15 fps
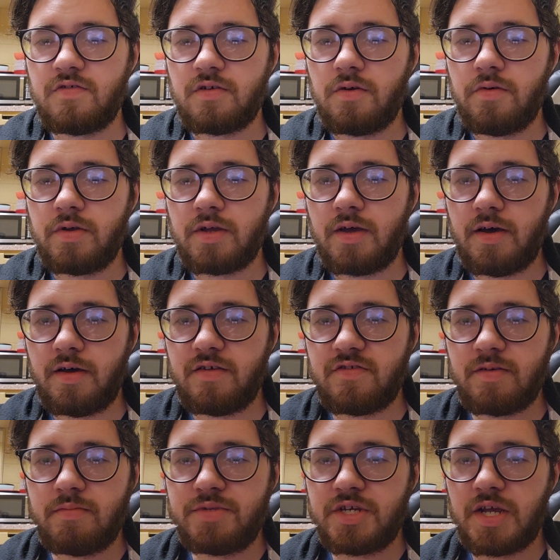Going guys,
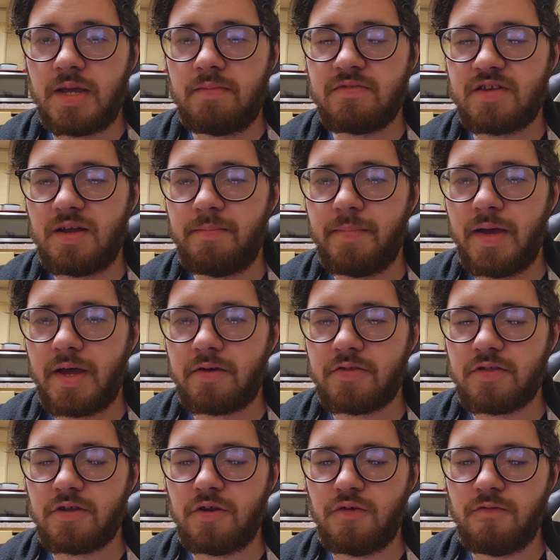I'm James and I'm back
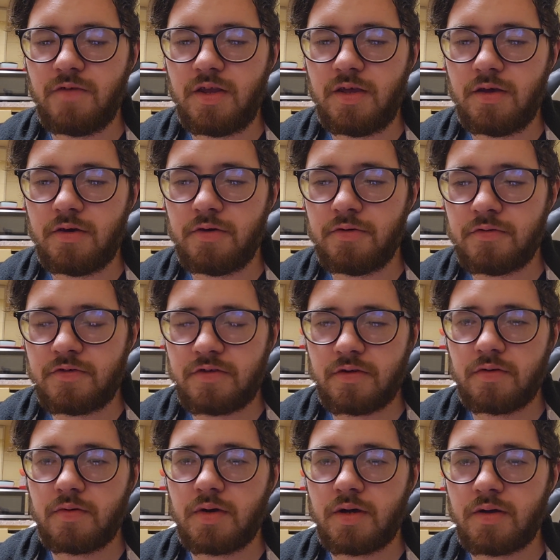with a new video.
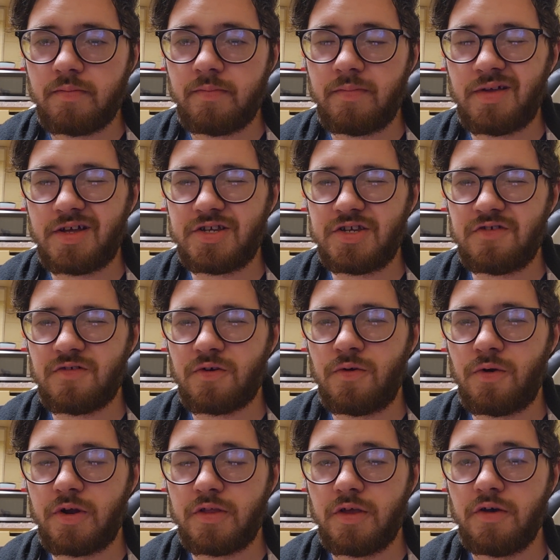So I just
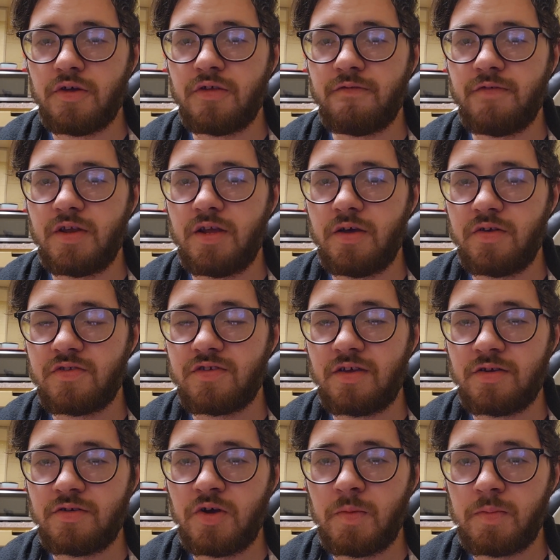recorded the other video. It's
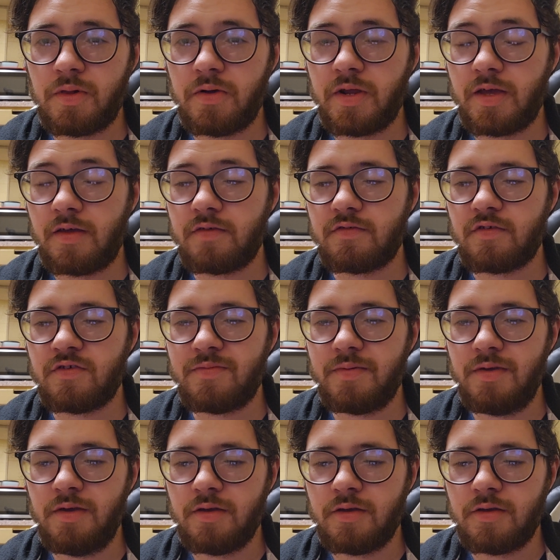uploading as I
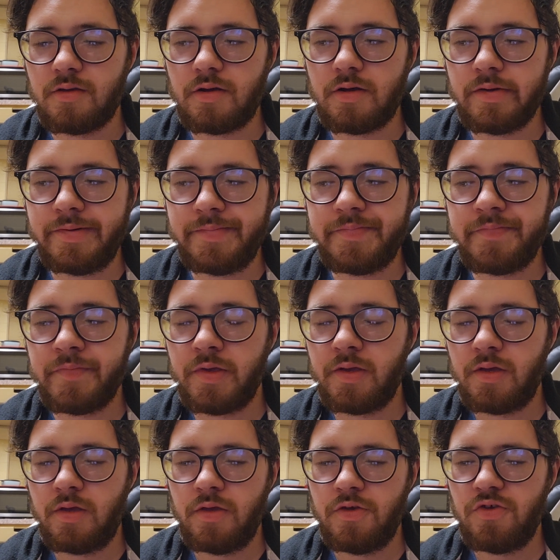speak.
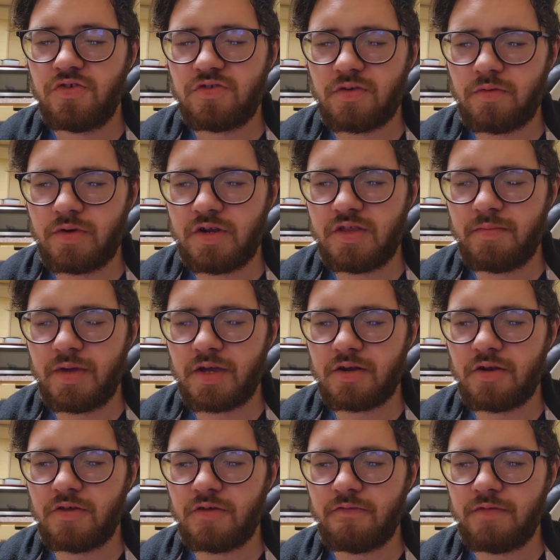So I wanted to make
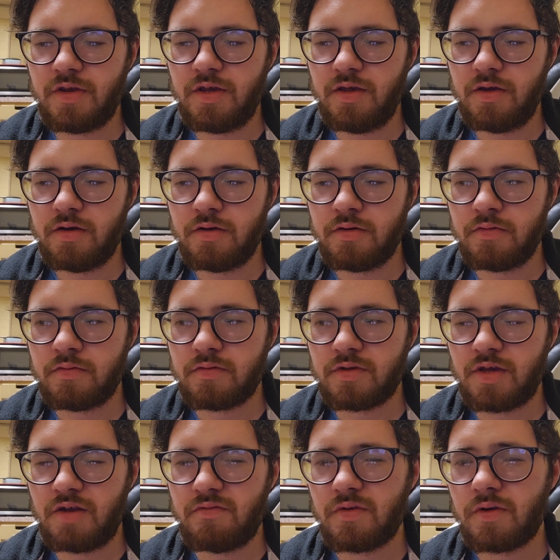another video
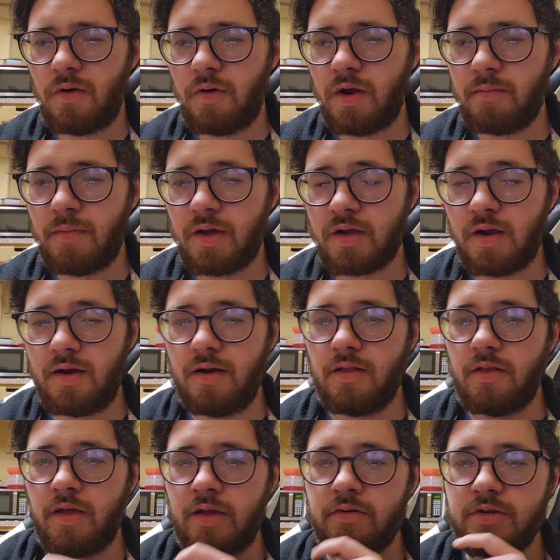kind of regarding my
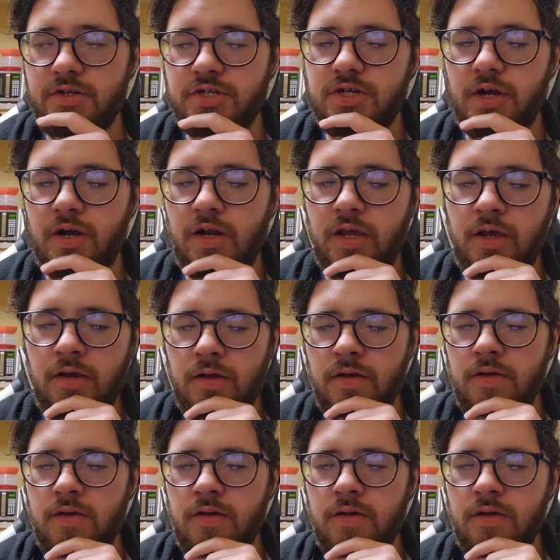current language journey,